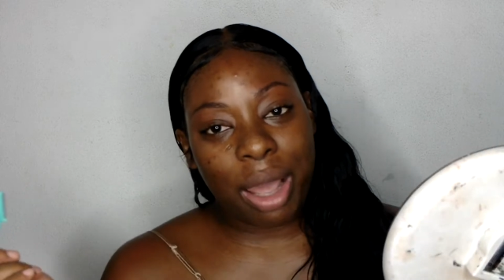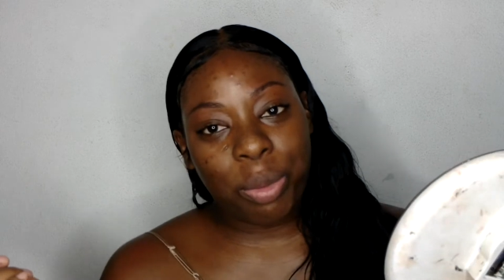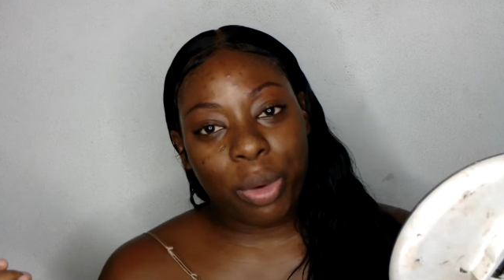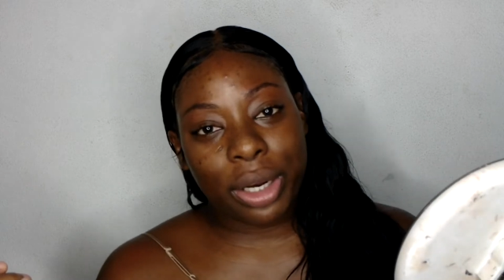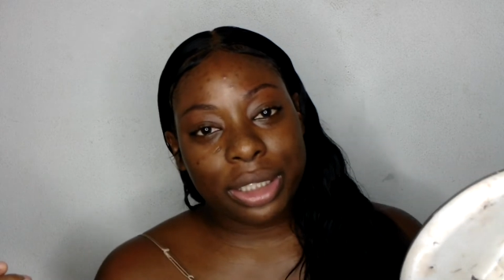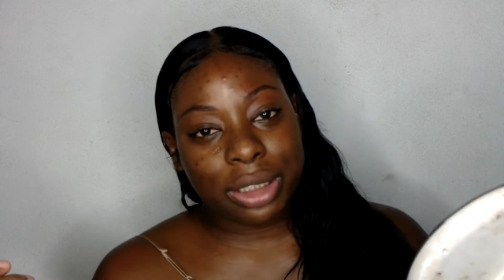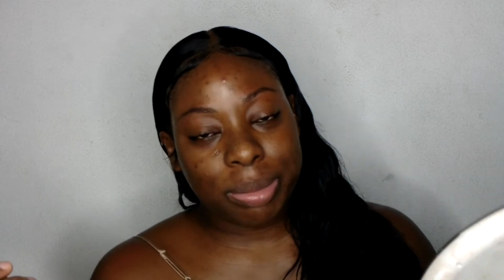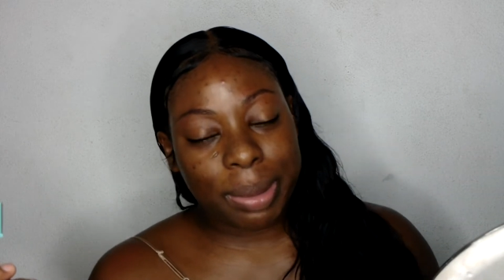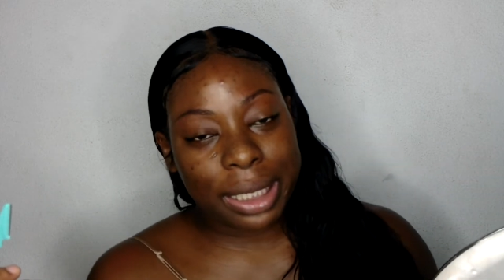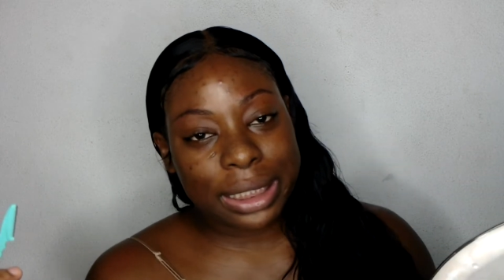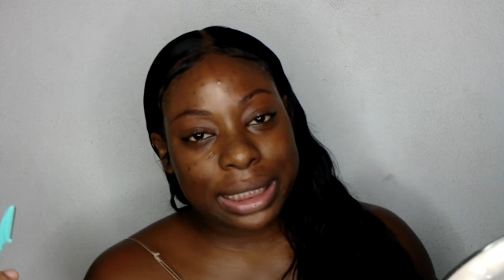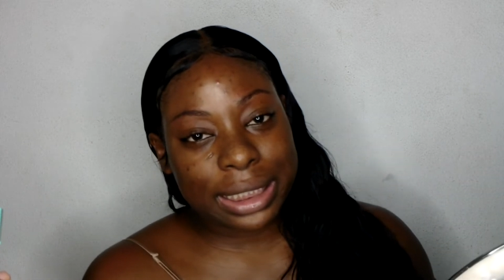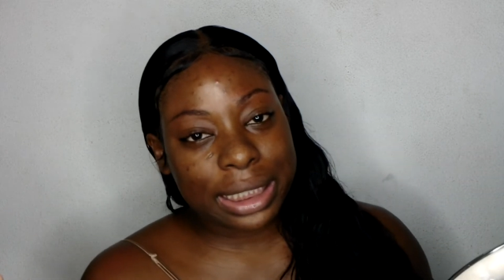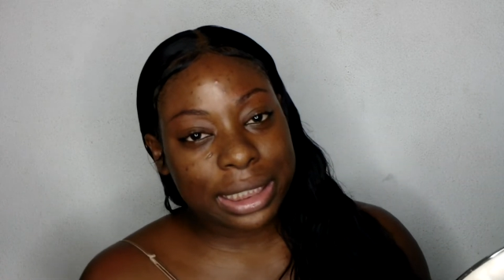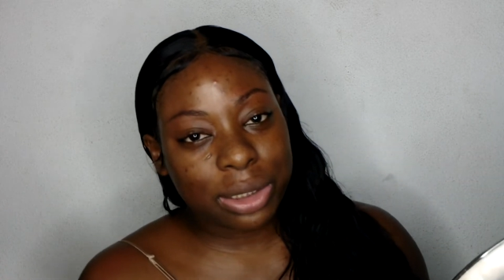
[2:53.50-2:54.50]
I wanted to make
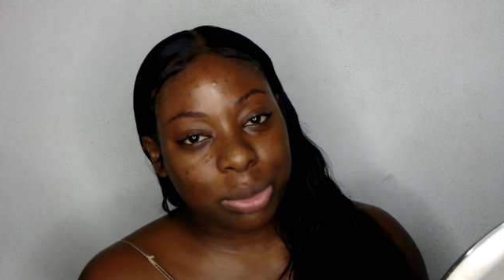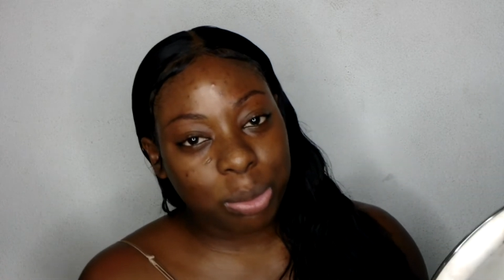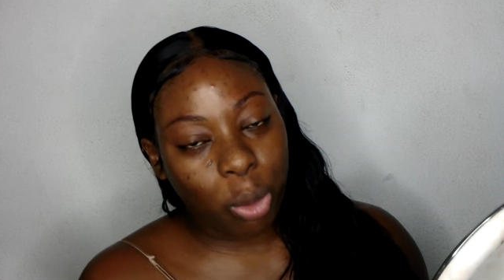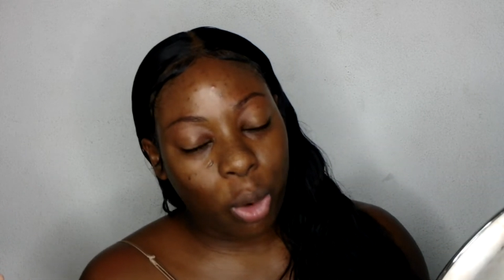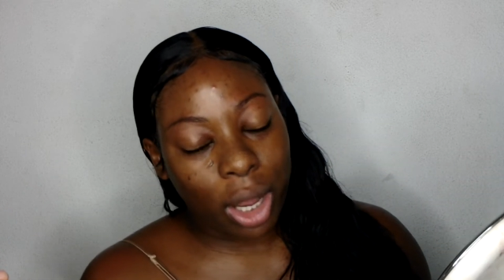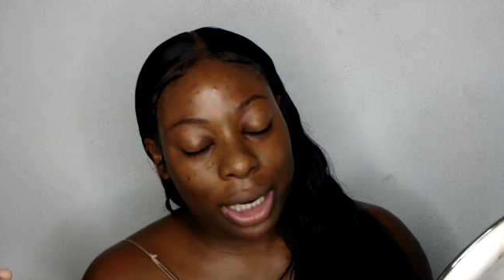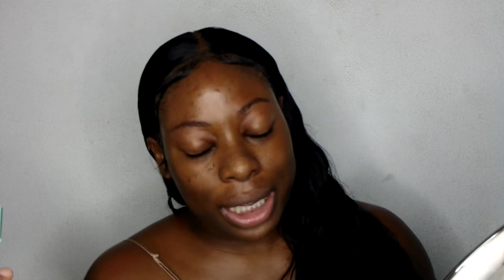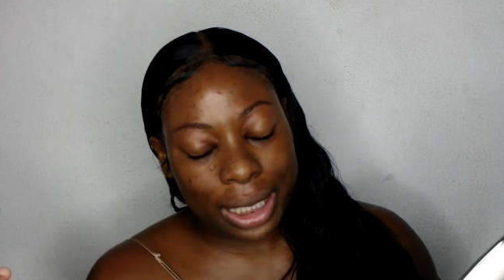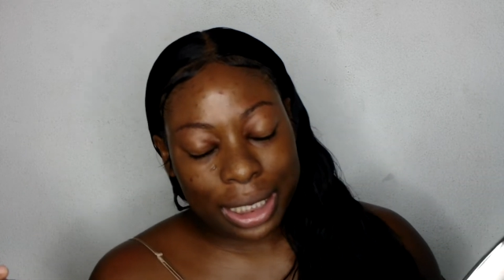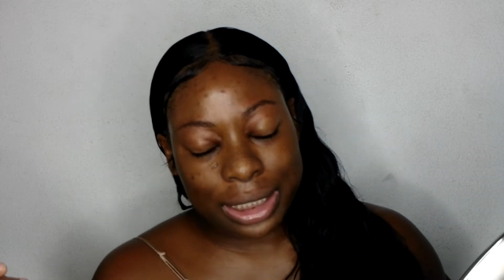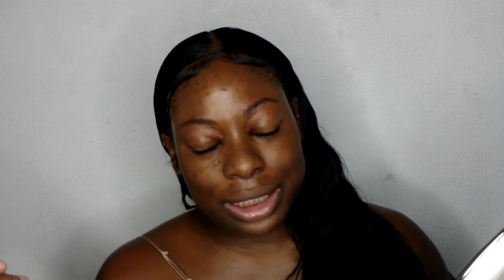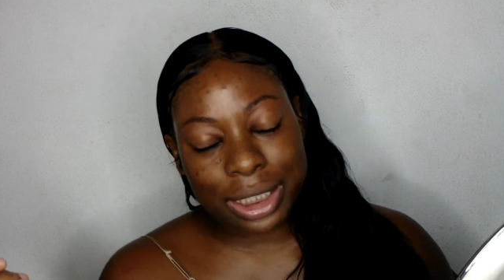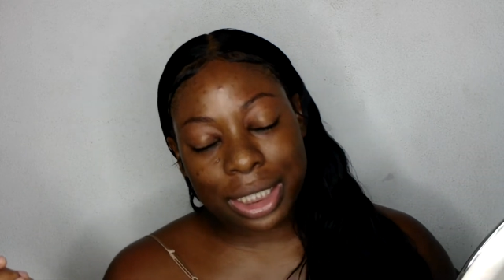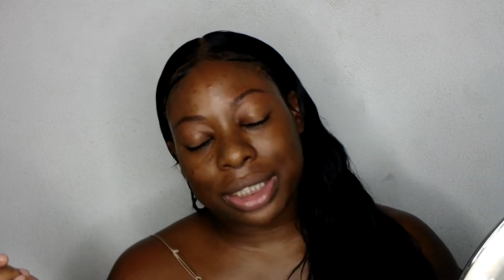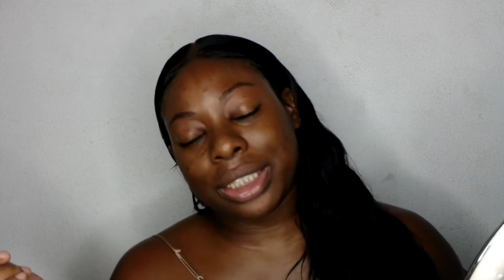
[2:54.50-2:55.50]
this into more like a
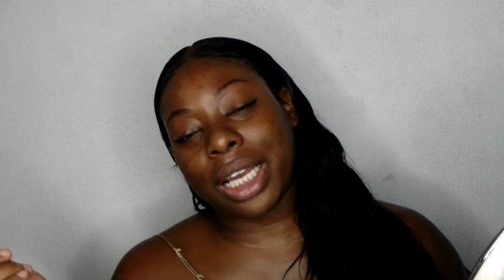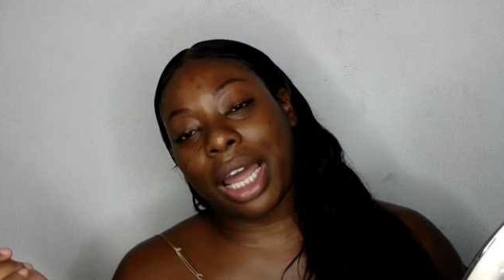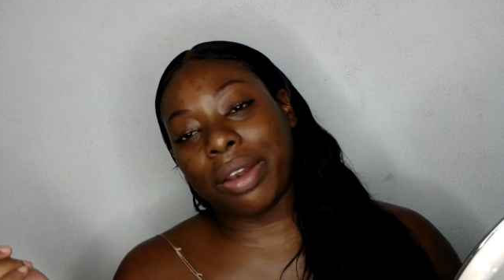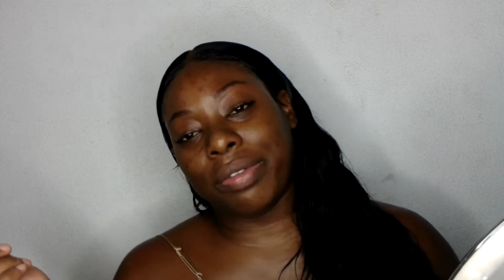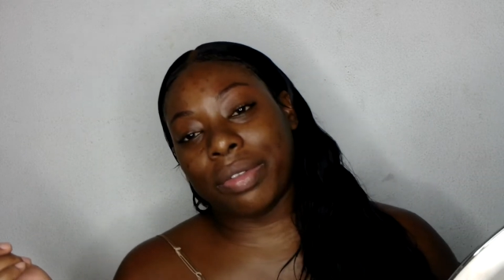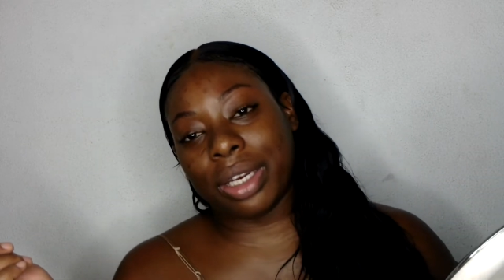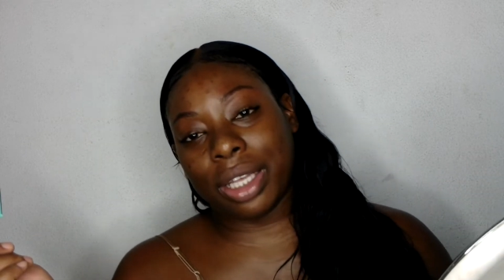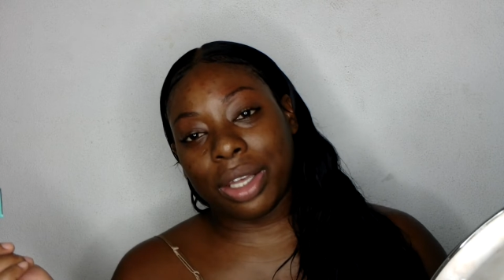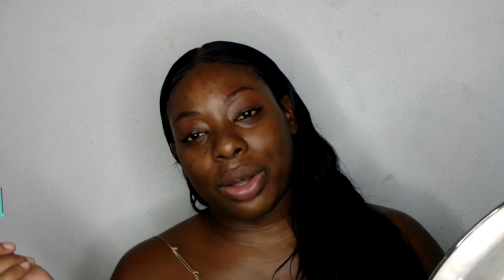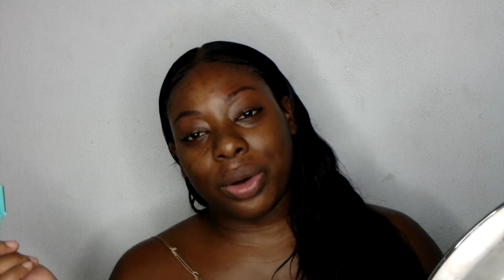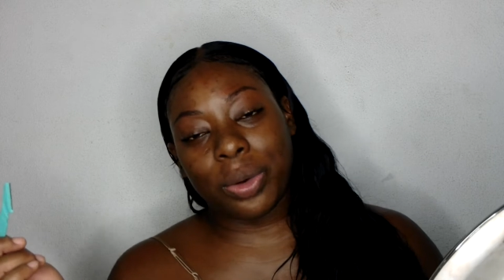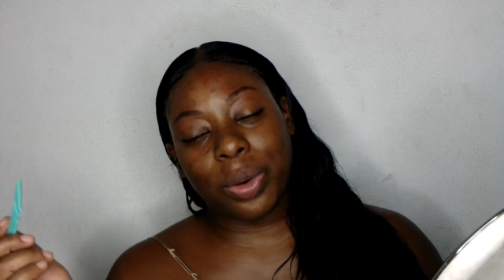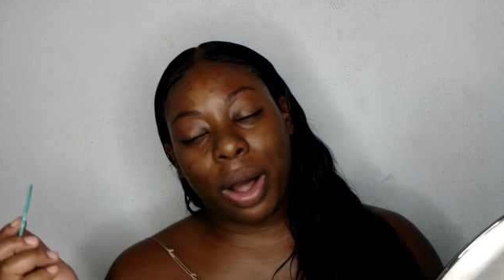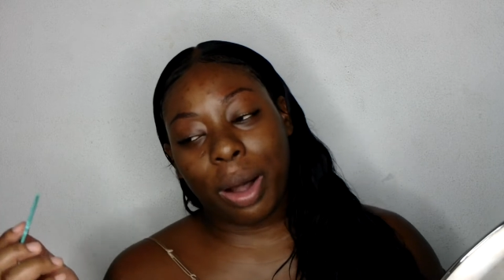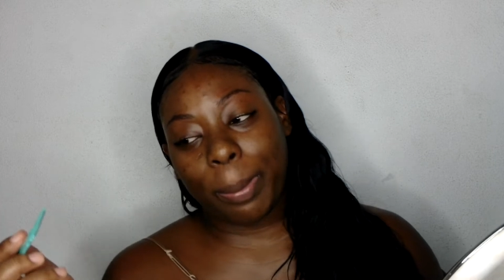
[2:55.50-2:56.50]
chit chat
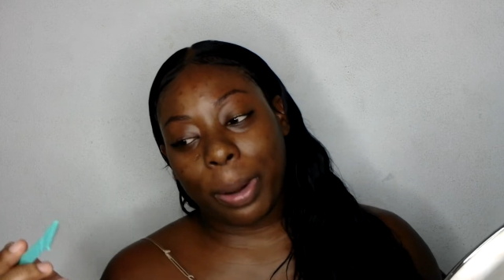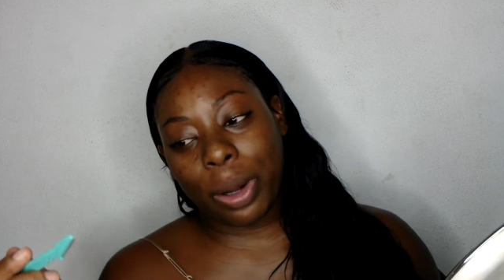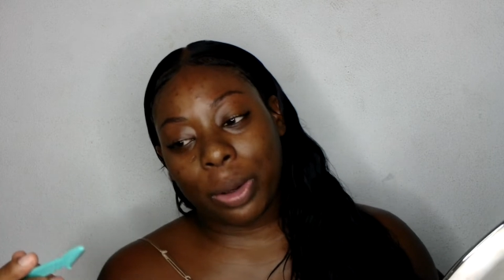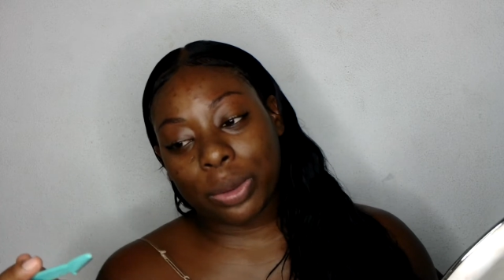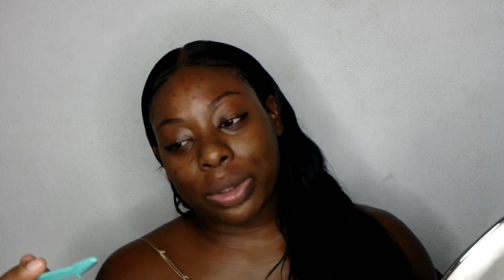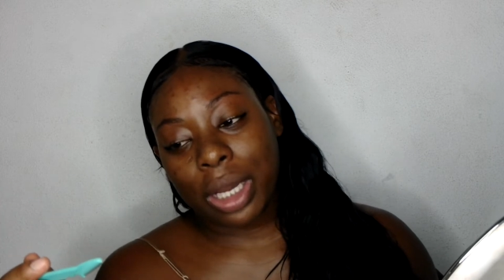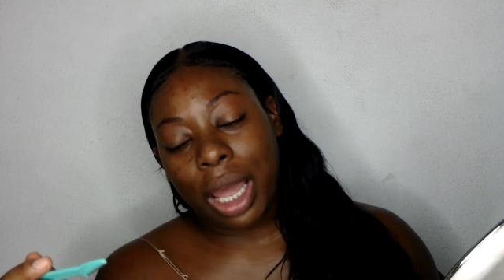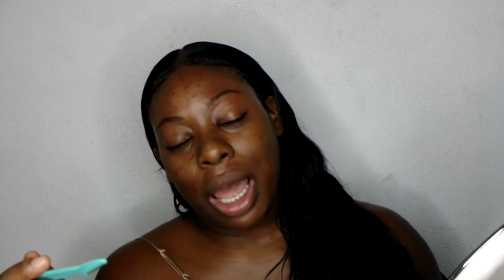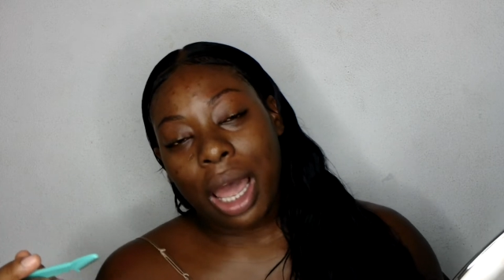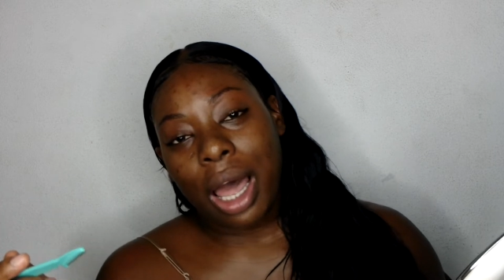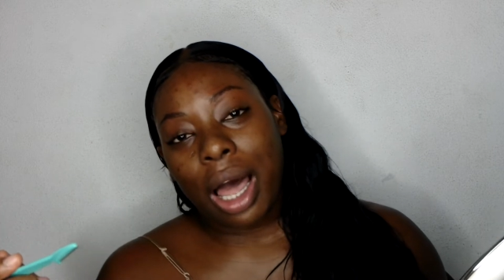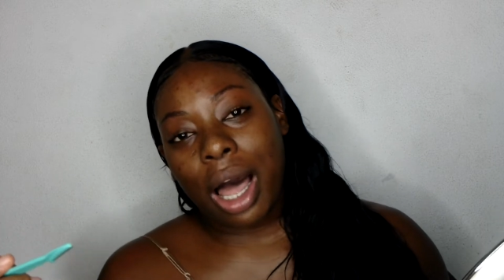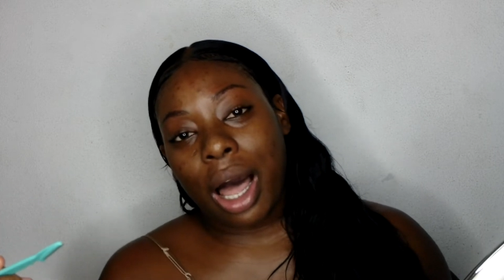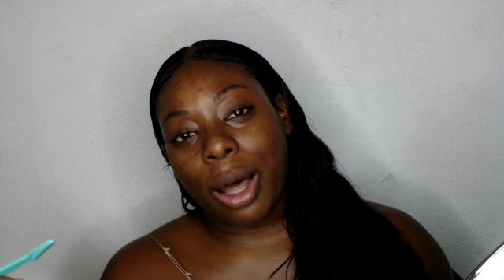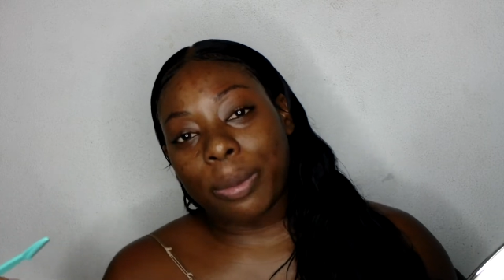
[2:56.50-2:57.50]
video about
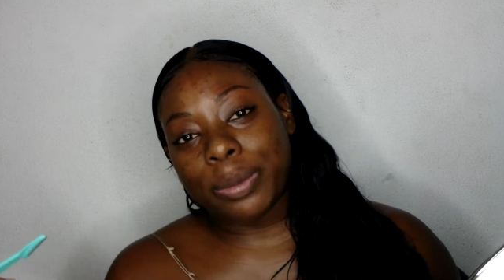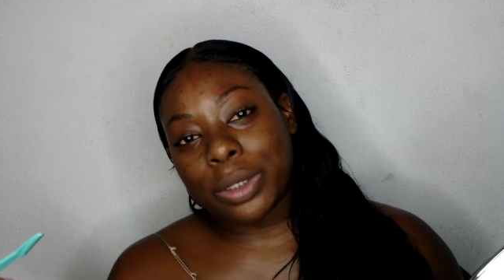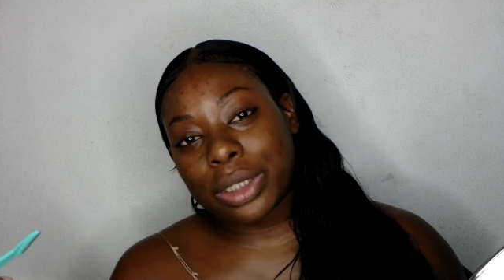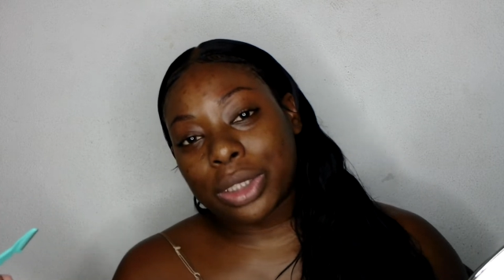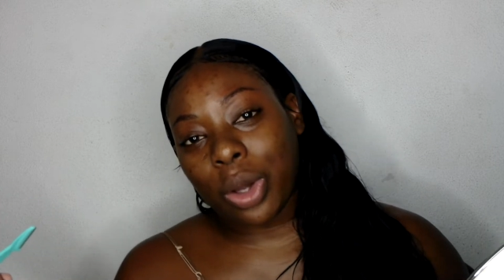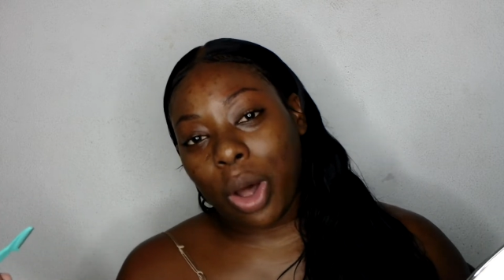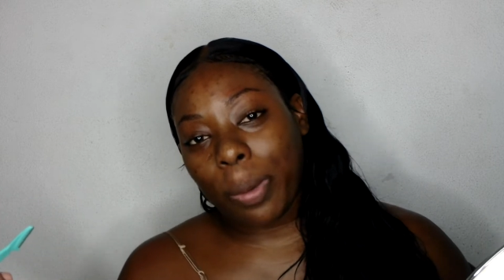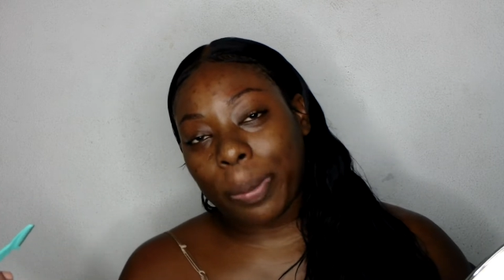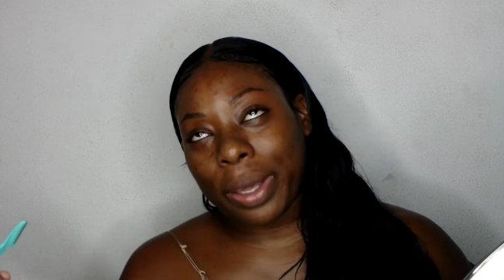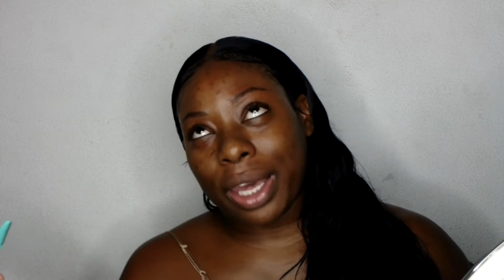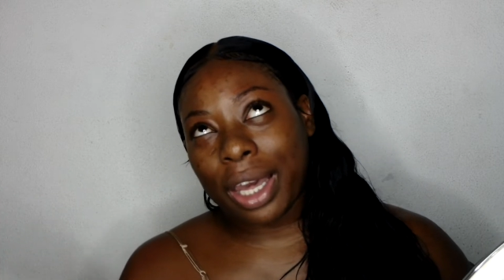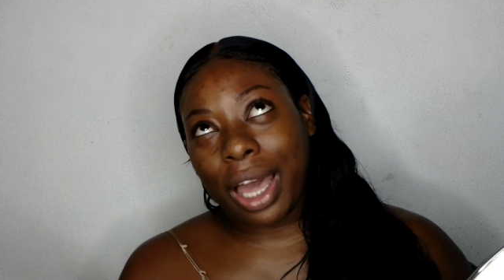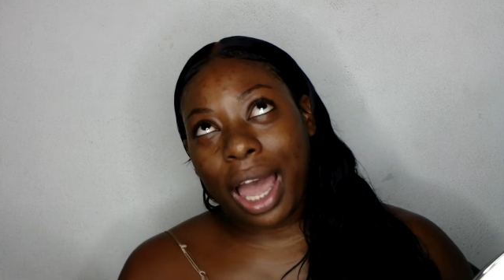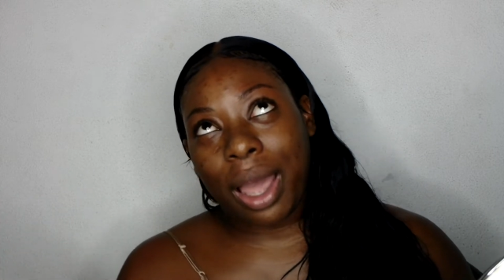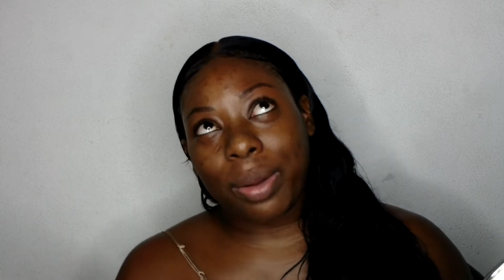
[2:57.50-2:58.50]
the
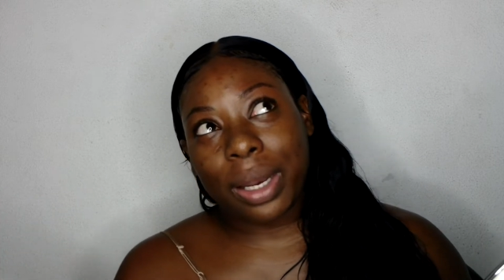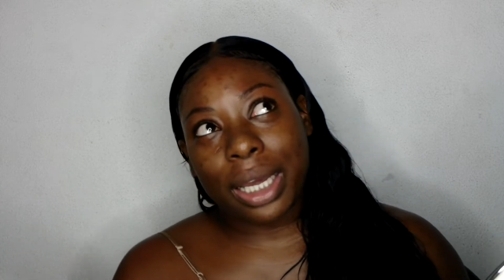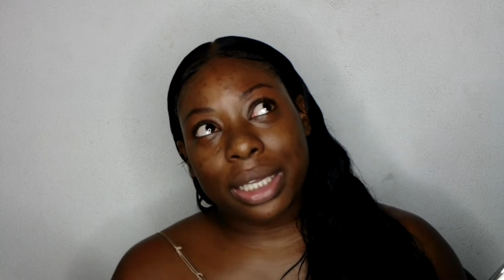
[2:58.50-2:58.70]
topic I